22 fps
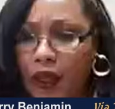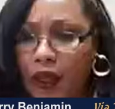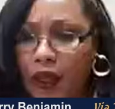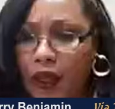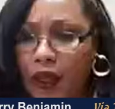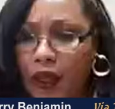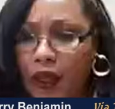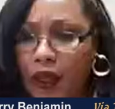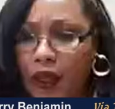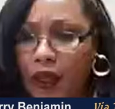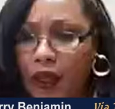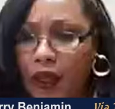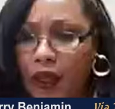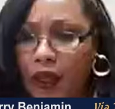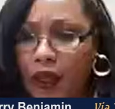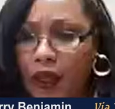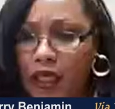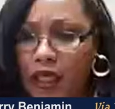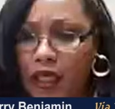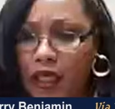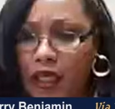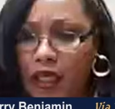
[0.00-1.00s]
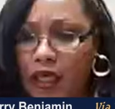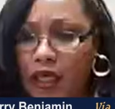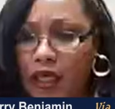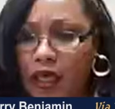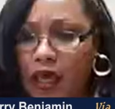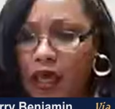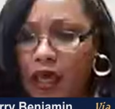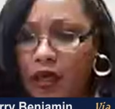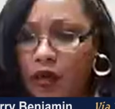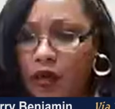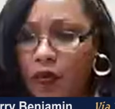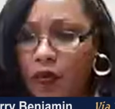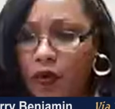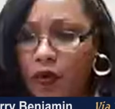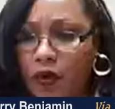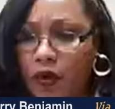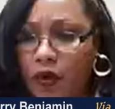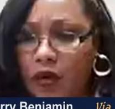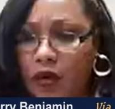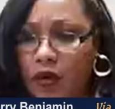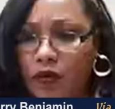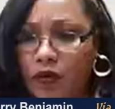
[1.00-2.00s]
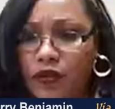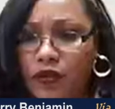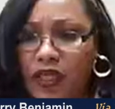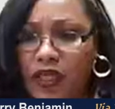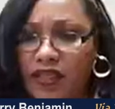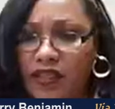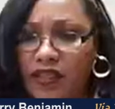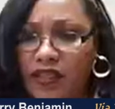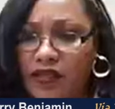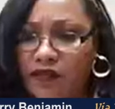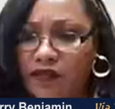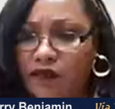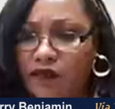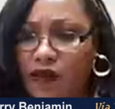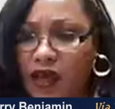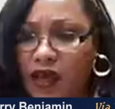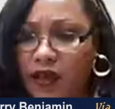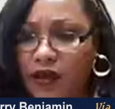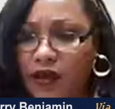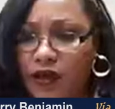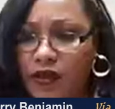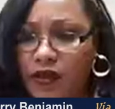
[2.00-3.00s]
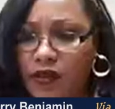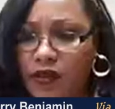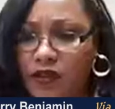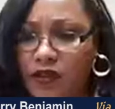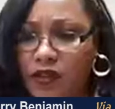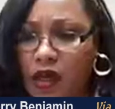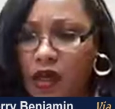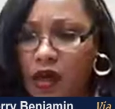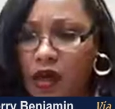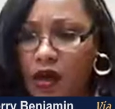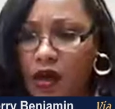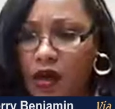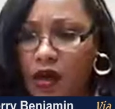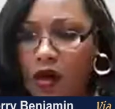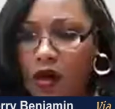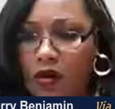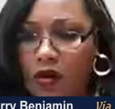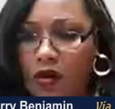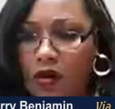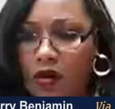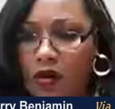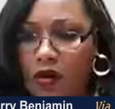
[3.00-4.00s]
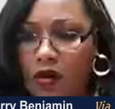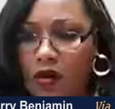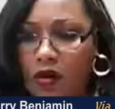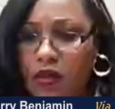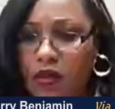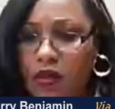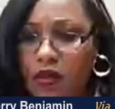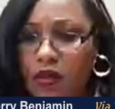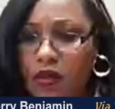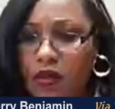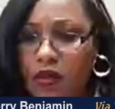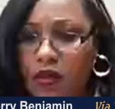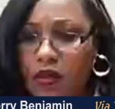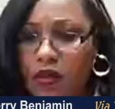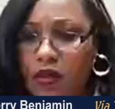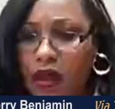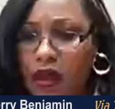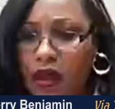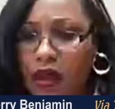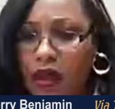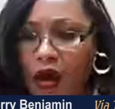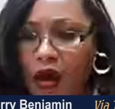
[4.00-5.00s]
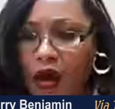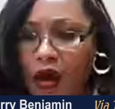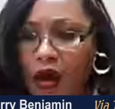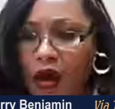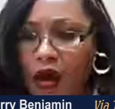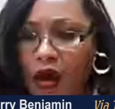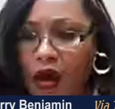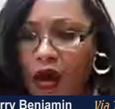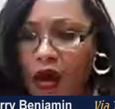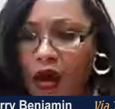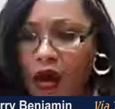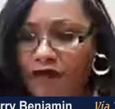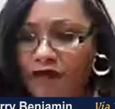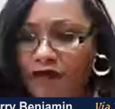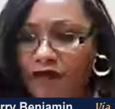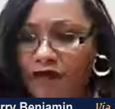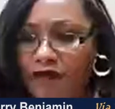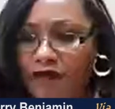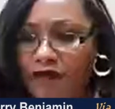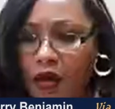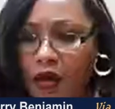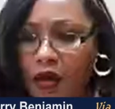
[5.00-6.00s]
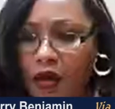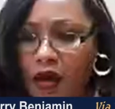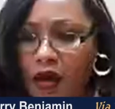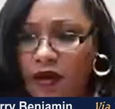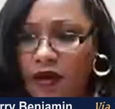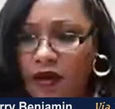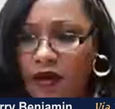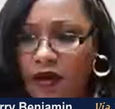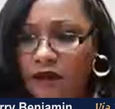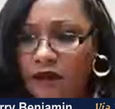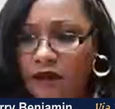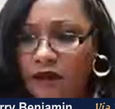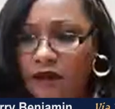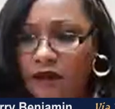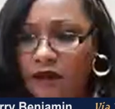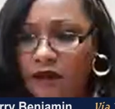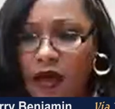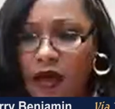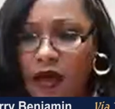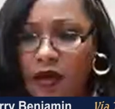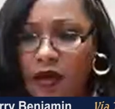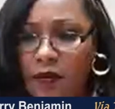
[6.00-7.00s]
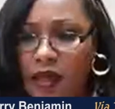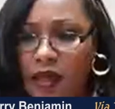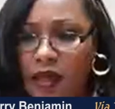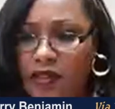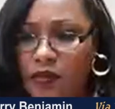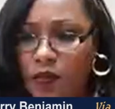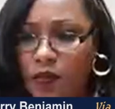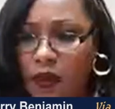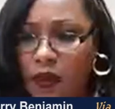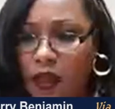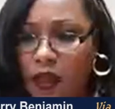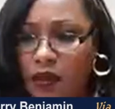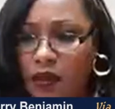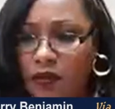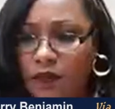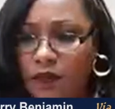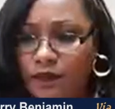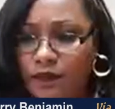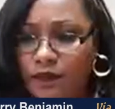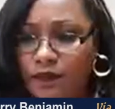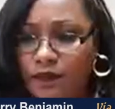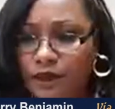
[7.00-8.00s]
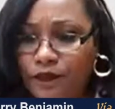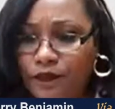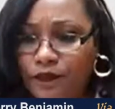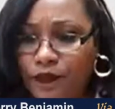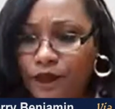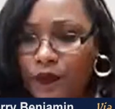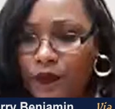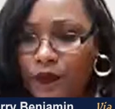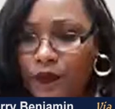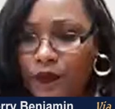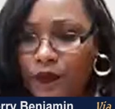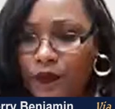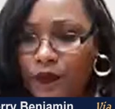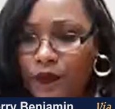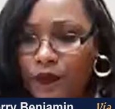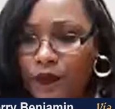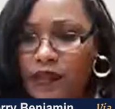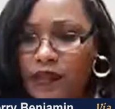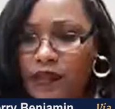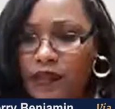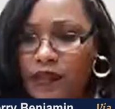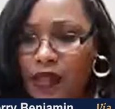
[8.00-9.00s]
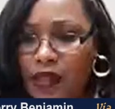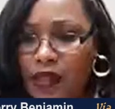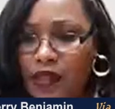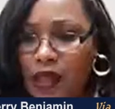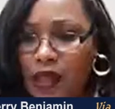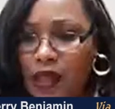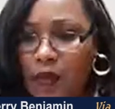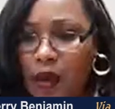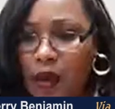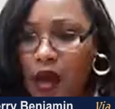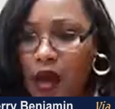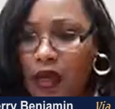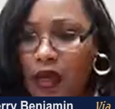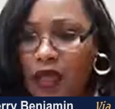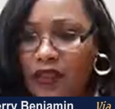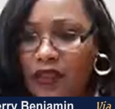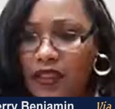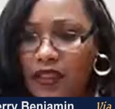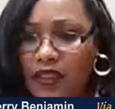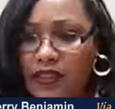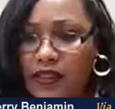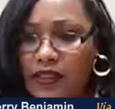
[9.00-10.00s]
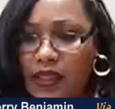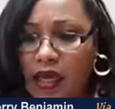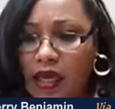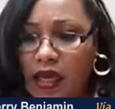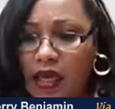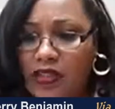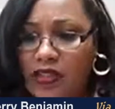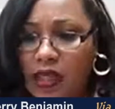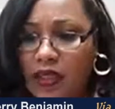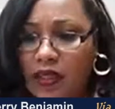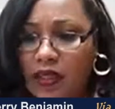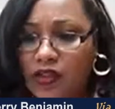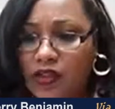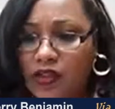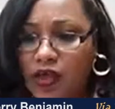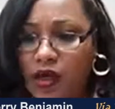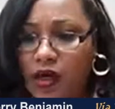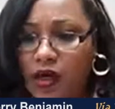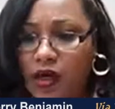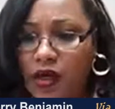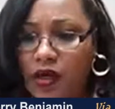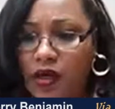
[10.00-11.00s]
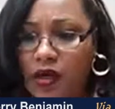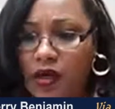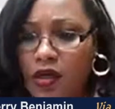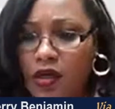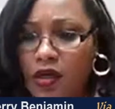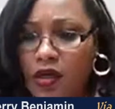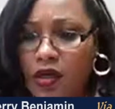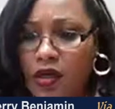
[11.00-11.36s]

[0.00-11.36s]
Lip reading: here at the VIDE, and our testifiers are having to log on and off as well. I'm not seeing them on at this time, Senator.